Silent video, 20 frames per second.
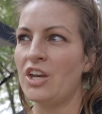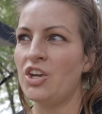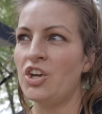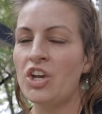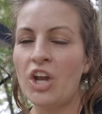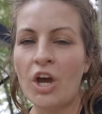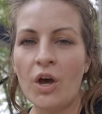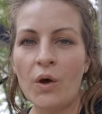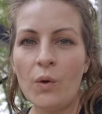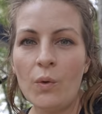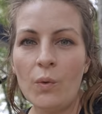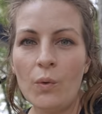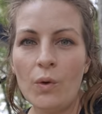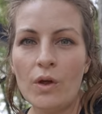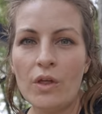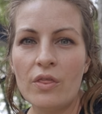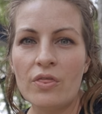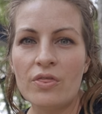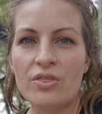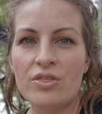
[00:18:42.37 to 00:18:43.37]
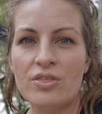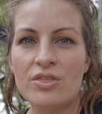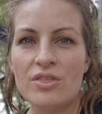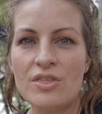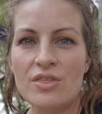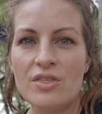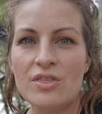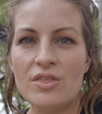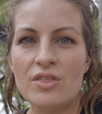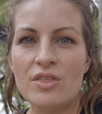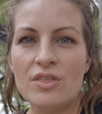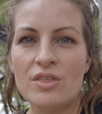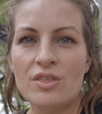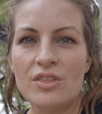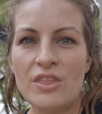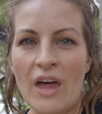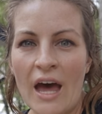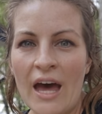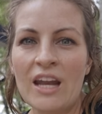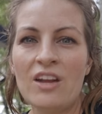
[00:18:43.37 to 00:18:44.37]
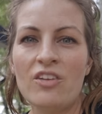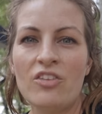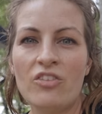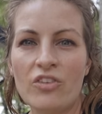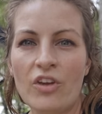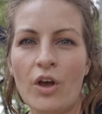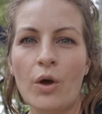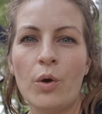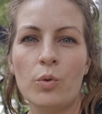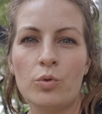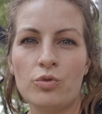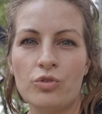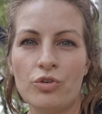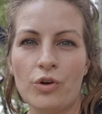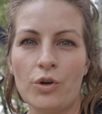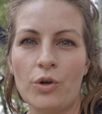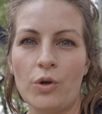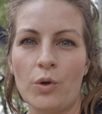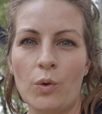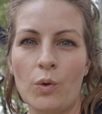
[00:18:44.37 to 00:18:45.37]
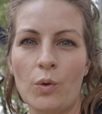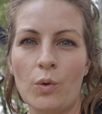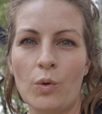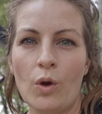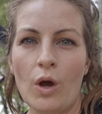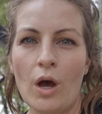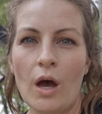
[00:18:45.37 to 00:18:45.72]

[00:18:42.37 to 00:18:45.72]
you know, that is so true.